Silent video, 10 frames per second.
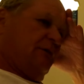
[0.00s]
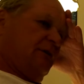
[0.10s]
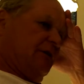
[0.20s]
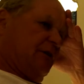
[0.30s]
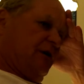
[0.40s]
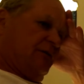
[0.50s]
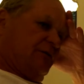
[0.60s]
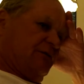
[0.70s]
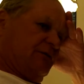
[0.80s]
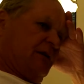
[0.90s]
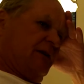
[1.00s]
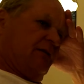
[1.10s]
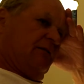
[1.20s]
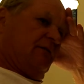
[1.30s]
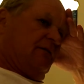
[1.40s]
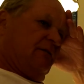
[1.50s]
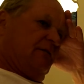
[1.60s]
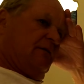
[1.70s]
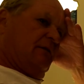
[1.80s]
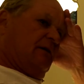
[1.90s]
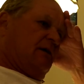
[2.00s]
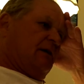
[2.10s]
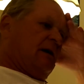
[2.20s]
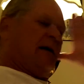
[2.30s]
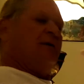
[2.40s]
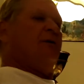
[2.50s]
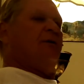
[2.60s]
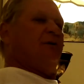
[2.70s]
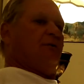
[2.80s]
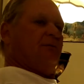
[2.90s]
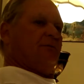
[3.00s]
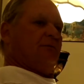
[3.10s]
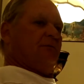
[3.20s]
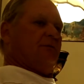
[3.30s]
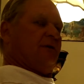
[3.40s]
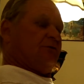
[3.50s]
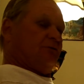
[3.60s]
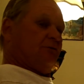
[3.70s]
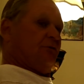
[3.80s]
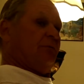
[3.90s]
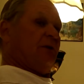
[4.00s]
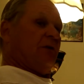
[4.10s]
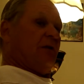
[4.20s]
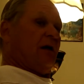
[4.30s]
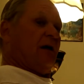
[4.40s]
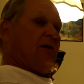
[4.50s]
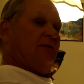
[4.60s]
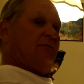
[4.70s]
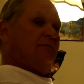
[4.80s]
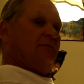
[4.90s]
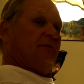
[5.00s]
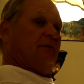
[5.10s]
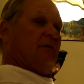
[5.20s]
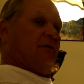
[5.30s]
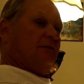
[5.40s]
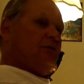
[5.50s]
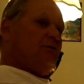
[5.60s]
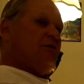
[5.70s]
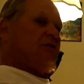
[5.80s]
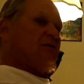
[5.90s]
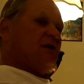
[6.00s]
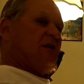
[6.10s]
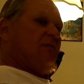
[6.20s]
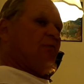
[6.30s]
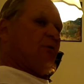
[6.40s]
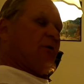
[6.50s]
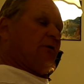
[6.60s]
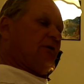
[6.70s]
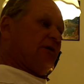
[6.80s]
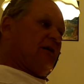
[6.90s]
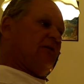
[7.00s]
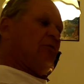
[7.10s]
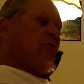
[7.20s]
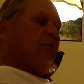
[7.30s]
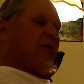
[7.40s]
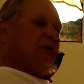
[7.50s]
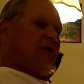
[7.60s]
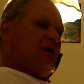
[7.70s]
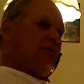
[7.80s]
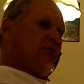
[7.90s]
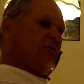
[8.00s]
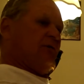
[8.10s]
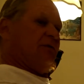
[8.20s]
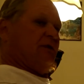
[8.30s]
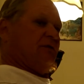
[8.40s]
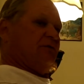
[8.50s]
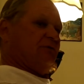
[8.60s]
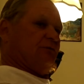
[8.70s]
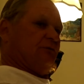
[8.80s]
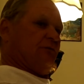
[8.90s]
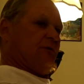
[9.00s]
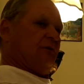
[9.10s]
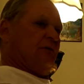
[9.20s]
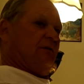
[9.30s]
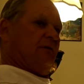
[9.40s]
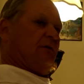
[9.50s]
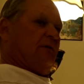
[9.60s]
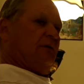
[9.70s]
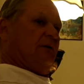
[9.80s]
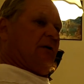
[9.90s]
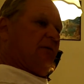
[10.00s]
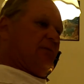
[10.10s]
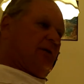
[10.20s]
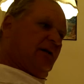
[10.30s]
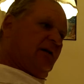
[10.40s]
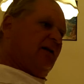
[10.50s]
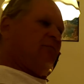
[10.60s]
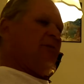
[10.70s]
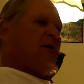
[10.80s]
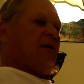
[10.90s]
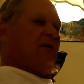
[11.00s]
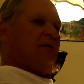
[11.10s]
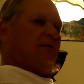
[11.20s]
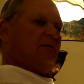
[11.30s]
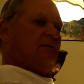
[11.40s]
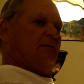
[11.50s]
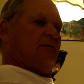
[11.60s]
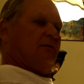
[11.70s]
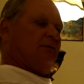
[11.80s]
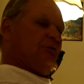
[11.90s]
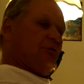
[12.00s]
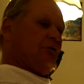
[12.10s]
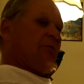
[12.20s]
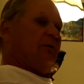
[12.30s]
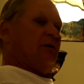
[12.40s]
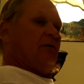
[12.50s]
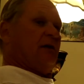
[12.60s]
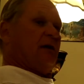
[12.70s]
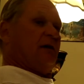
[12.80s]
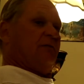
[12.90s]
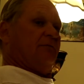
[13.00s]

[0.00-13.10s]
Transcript: what the doctors say. I know that you're going to be okay. You just keep working and keep going and keep doing the things you're doing, and believe me, you're going to be okay.